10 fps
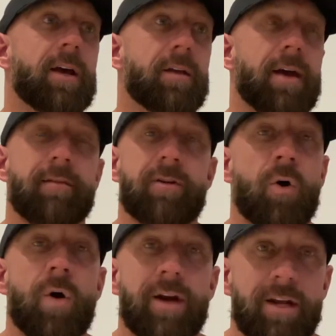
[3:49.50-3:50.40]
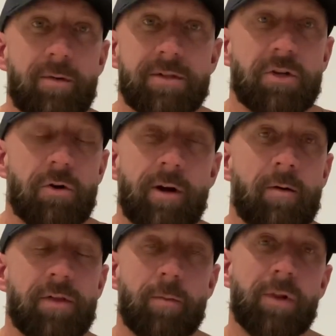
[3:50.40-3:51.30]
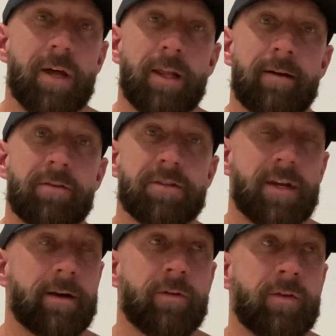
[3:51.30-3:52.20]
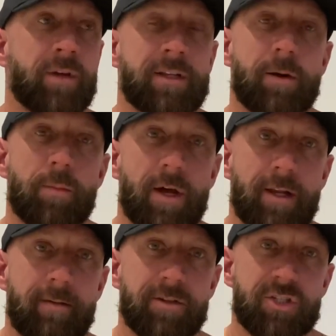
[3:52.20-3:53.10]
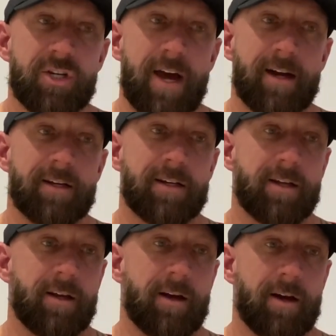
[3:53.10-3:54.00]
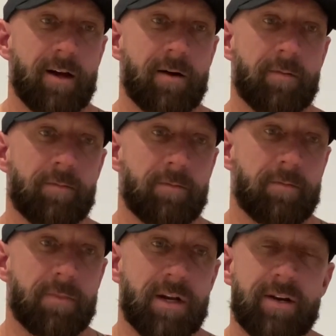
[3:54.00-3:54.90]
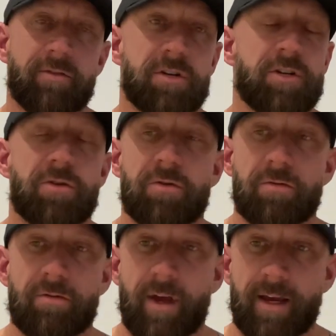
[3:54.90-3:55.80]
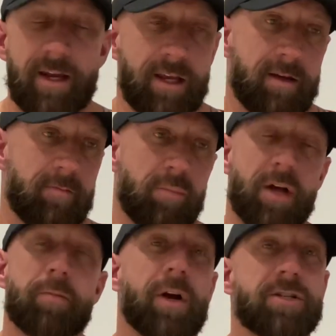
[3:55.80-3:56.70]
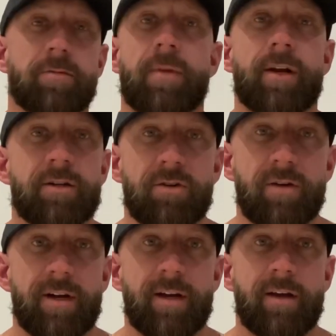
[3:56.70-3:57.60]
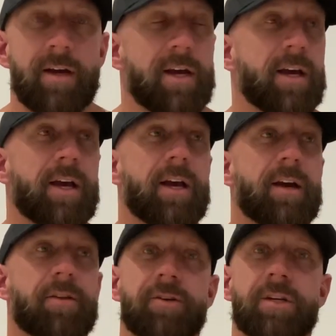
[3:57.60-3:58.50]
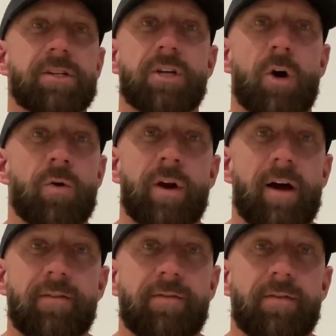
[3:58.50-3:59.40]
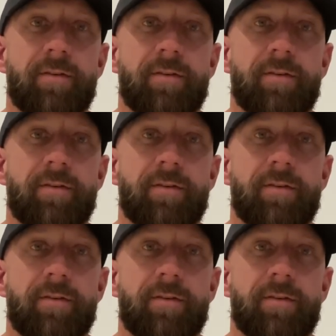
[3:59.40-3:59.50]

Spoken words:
They have no idea what's going on with their blood levels. They never even get their blood levels checked. They never do like any blood pressure monitoring. They're just going off,